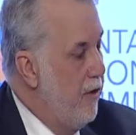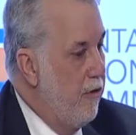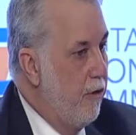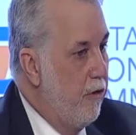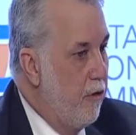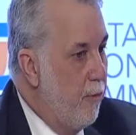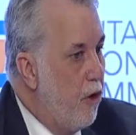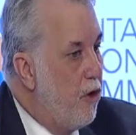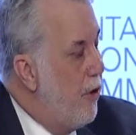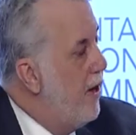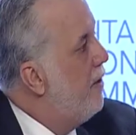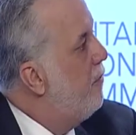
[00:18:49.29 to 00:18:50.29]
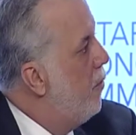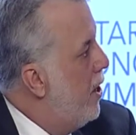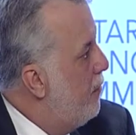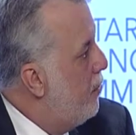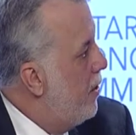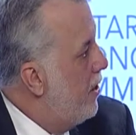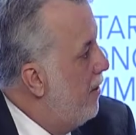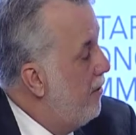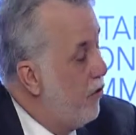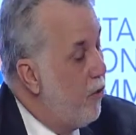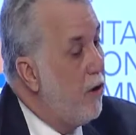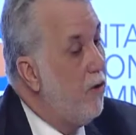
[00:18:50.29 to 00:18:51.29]
So there's a more creative way of doing this
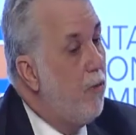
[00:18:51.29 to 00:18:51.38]
and try to